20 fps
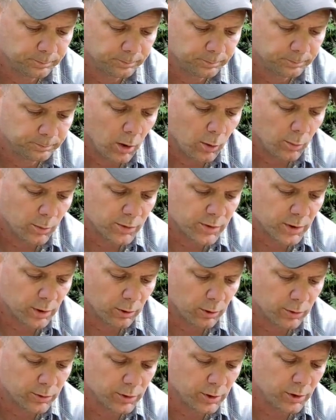The
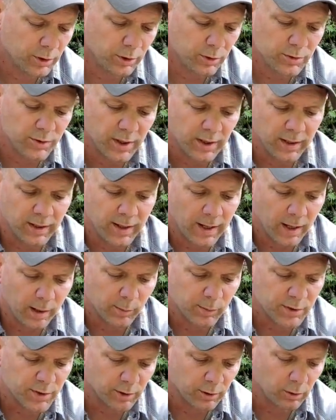materials, you could use any kind
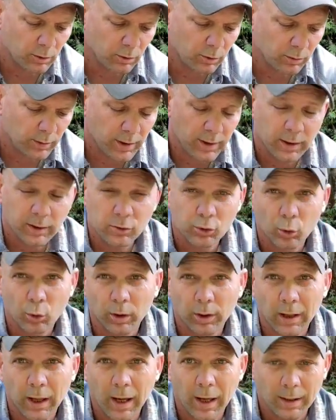of material, any sort
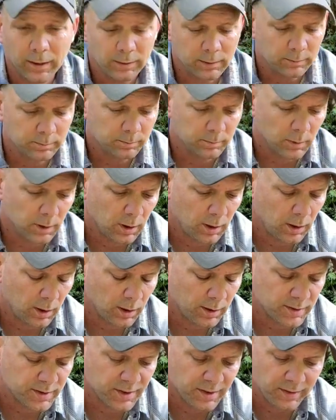of cotton,
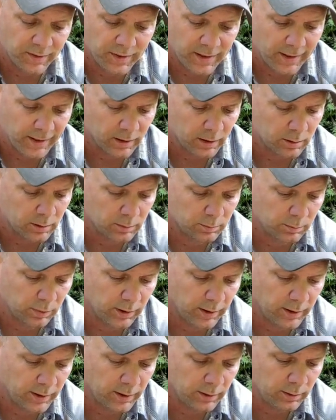synthetic
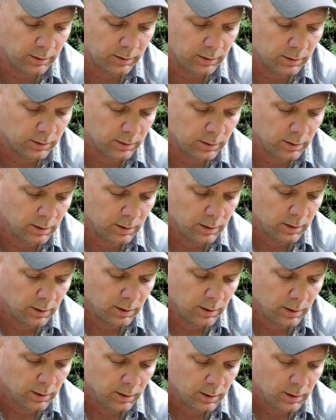blend,
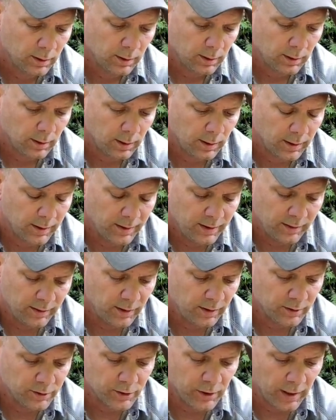
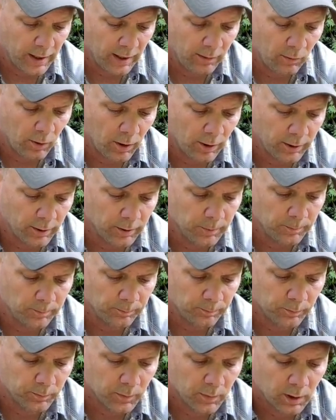anything that you have on you.
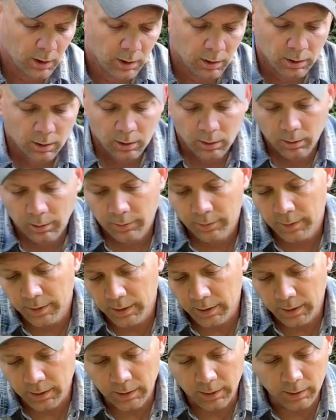
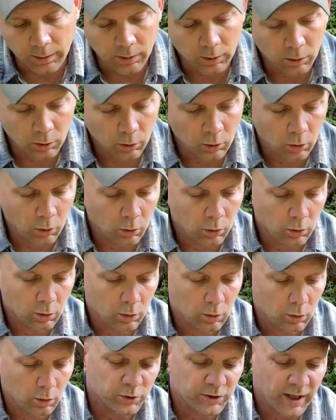The
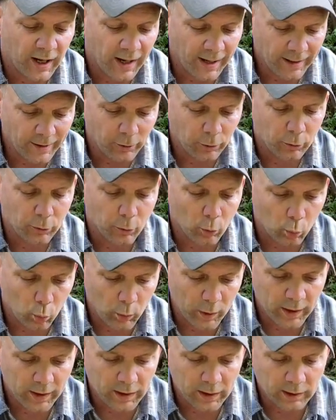tighter the
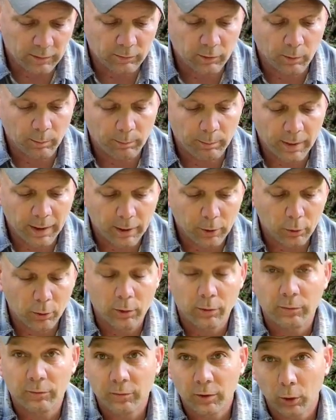weave, the better
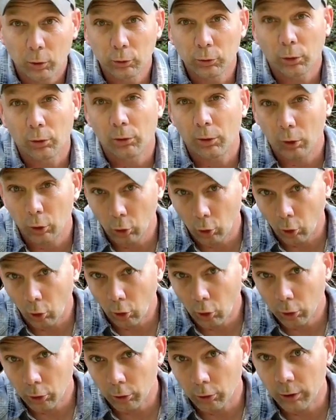the filter, the
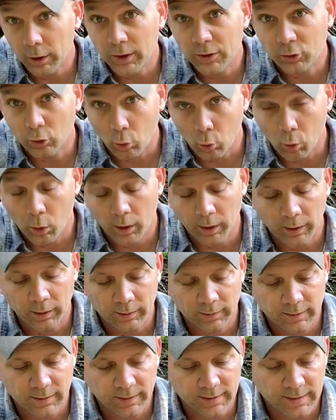longer it's
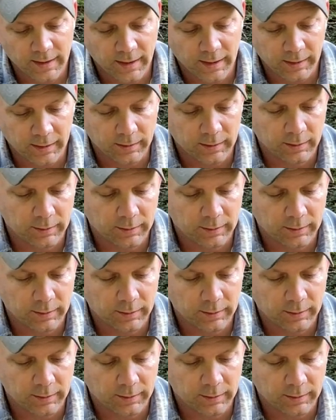going to take.